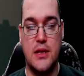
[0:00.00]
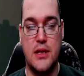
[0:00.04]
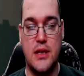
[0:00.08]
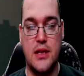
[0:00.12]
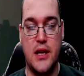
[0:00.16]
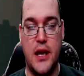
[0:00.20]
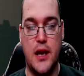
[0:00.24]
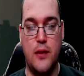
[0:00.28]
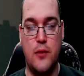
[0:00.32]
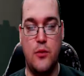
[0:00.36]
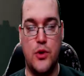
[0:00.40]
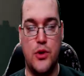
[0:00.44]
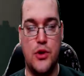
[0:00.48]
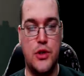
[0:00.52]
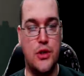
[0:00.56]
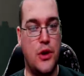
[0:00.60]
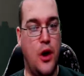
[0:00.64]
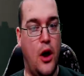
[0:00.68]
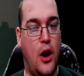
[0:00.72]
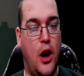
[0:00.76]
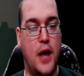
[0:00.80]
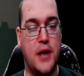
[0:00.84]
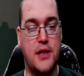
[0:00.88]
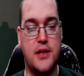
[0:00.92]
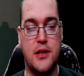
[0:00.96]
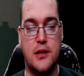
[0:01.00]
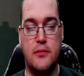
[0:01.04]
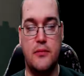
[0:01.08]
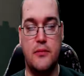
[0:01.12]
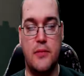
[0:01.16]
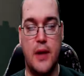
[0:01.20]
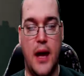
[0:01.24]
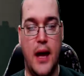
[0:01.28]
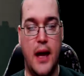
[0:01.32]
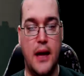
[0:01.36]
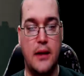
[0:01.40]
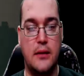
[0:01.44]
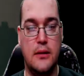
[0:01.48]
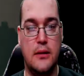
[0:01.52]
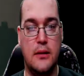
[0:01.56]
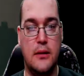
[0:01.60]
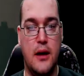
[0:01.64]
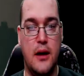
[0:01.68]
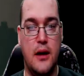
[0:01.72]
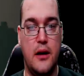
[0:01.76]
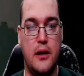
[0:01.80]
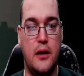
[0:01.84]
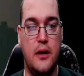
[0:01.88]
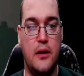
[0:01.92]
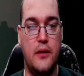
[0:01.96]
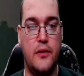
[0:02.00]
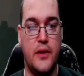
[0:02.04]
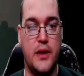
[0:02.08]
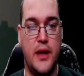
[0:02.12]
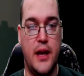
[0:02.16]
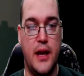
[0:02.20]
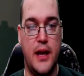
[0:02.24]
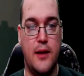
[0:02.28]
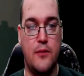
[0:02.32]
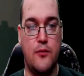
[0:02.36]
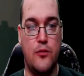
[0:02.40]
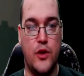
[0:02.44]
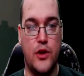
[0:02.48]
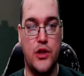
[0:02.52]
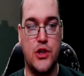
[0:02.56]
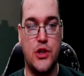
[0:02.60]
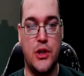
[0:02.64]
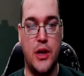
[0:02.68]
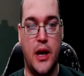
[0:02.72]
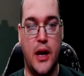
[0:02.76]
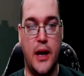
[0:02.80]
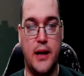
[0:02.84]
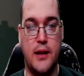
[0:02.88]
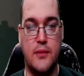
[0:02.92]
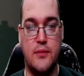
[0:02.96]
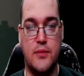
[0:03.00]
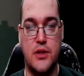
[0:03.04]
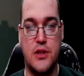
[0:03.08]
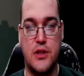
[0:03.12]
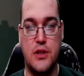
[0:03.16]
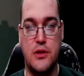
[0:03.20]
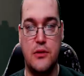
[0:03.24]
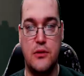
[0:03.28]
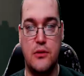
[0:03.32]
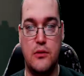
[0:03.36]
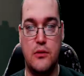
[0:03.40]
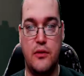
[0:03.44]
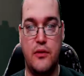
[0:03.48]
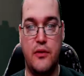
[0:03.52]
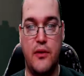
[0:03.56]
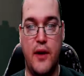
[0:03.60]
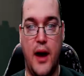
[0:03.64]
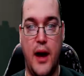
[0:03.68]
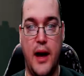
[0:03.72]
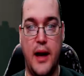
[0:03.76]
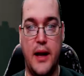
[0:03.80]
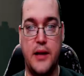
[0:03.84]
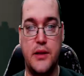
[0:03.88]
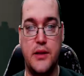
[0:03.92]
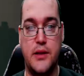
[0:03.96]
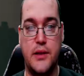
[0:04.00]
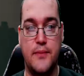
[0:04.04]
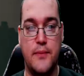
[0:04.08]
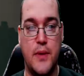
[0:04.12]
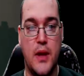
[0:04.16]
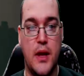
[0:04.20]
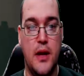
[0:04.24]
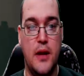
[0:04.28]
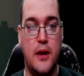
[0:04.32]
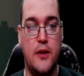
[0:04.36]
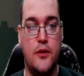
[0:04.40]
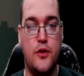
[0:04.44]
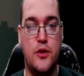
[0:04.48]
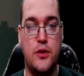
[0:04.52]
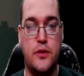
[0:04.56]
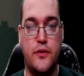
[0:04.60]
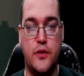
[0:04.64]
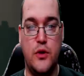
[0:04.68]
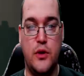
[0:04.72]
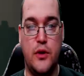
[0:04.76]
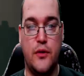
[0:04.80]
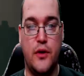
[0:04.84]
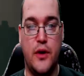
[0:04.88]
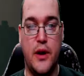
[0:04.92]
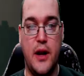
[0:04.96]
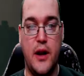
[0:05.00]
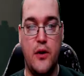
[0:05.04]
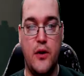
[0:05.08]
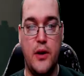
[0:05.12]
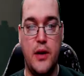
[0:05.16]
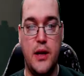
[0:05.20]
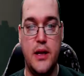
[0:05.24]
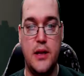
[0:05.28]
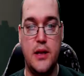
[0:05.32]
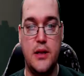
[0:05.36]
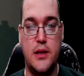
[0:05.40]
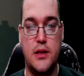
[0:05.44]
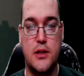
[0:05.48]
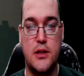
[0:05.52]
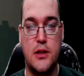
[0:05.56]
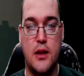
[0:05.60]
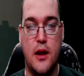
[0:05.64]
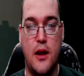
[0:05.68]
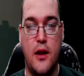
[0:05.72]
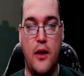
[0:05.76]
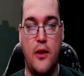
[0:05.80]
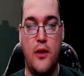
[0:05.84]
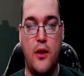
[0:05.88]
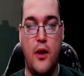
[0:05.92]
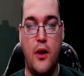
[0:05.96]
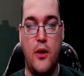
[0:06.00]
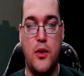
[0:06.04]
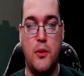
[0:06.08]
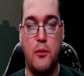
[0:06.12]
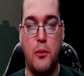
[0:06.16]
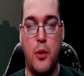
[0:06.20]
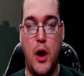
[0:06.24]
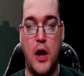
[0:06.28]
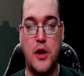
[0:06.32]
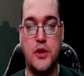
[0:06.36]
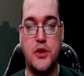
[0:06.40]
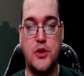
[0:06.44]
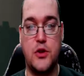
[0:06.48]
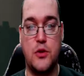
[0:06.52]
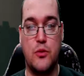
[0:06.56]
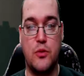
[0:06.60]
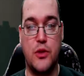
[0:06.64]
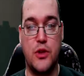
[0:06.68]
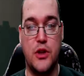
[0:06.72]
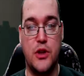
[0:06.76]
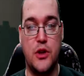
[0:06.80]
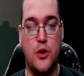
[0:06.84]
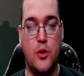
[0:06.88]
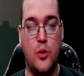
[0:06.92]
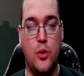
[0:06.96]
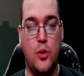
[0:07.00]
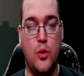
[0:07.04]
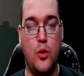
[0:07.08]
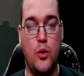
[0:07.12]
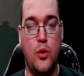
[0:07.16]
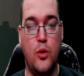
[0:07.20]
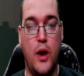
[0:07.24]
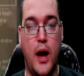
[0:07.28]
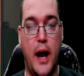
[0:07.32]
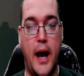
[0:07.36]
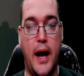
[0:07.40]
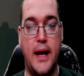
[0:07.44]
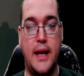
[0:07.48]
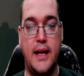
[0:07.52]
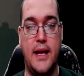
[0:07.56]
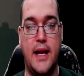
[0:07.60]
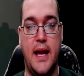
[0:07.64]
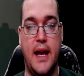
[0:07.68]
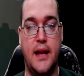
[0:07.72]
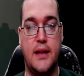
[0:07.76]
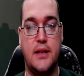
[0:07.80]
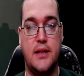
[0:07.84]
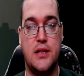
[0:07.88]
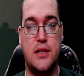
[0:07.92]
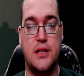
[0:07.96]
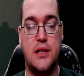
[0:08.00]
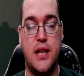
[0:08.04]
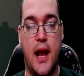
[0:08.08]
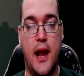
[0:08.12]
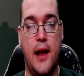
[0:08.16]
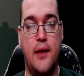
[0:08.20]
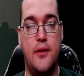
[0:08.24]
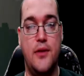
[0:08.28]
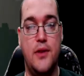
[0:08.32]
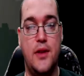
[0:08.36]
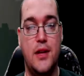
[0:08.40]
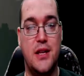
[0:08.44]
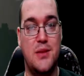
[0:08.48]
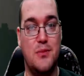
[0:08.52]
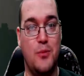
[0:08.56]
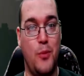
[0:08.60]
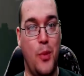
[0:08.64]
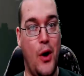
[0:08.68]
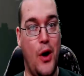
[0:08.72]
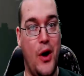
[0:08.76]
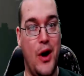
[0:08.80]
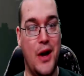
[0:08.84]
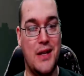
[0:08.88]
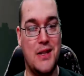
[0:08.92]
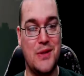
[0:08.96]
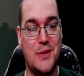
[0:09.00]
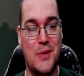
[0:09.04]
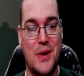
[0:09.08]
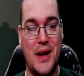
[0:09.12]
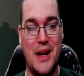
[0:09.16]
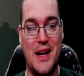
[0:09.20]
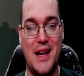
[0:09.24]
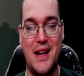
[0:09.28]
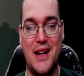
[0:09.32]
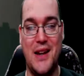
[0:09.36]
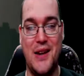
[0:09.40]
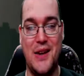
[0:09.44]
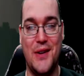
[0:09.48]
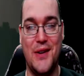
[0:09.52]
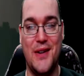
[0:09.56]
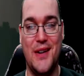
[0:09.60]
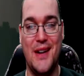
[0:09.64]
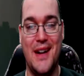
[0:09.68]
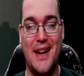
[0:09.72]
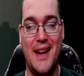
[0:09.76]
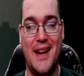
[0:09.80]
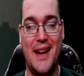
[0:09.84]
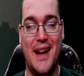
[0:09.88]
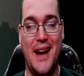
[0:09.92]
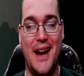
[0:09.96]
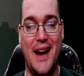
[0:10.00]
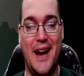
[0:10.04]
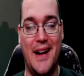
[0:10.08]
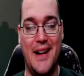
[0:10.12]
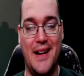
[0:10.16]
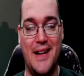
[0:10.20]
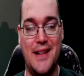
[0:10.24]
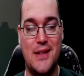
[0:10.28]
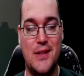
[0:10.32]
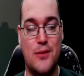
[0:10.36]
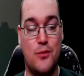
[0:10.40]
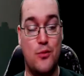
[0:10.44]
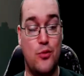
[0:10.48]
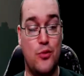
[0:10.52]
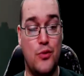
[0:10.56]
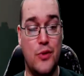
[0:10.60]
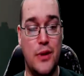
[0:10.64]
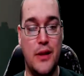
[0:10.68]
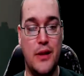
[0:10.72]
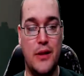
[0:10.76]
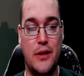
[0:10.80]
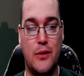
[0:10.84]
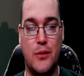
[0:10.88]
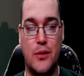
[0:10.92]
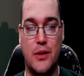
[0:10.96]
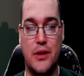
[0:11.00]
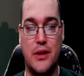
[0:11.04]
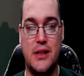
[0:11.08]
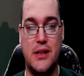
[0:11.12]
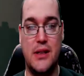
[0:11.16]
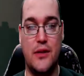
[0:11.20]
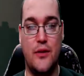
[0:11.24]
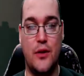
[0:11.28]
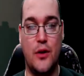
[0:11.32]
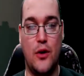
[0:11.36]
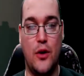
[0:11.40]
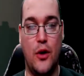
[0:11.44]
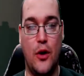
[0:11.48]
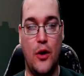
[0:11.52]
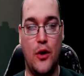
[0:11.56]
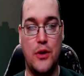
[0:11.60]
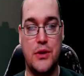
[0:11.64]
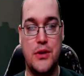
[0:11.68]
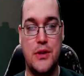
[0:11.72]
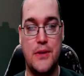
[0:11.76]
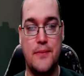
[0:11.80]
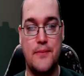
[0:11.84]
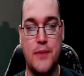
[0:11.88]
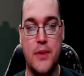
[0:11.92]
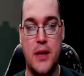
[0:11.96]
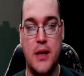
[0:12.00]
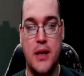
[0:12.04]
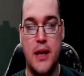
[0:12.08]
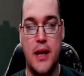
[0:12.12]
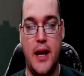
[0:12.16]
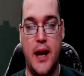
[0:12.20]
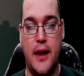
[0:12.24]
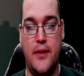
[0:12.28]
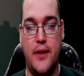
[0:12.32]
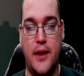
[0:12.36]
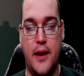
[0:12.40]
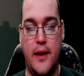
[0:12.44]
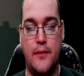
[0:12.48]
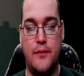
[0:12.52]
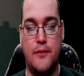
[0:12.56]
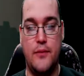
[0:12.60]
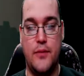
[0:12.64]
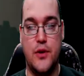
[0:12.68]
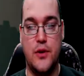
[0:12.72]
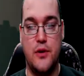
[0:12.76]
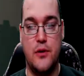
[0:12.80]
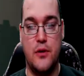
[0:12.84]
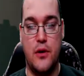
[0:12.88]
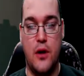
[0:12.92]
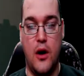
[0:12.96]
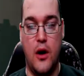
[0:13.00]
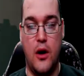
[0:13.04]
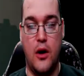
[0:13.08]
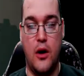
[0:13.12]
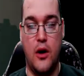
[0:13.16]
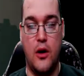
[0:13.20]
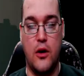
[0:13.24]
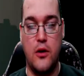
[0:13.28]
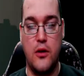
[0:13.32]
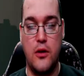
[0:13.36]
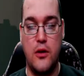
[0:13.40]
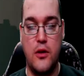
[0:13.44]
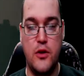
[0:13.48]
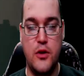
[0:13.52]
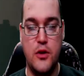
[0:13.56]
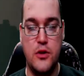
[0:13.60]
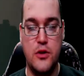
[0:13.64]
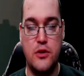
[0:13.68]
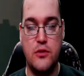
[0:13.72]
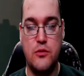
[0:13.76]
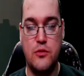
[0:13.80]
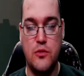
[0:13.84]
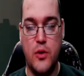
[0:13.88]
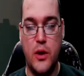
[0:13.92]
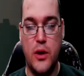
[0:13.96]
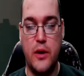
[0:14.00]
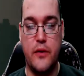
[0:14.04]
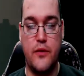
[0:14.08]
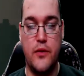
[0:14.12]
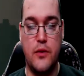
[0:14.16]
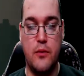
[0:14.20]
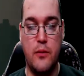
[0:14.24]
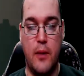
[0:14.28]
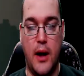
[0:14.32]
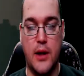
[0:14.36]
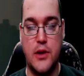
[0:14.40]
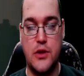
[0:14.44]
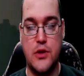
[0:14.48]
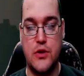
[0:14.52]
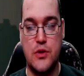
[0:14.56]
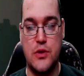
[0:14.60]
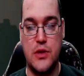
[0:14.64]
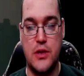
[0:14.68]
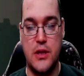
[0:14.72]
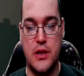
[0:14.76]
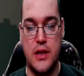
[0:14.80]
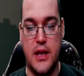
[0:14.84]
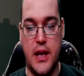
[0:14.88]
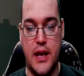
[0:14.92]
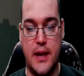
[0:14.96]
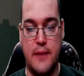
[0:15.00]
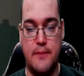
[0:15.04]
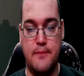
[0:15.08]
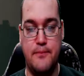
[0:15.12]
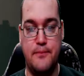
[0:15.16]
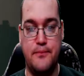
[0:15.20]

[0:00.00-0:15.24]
game, which is awesome. I love a game rich in items to find. There's a few different areas. The bosses are really cool. I can't stand this boss right here. He's really, really difficult. And then there's quite a few monsters in the game.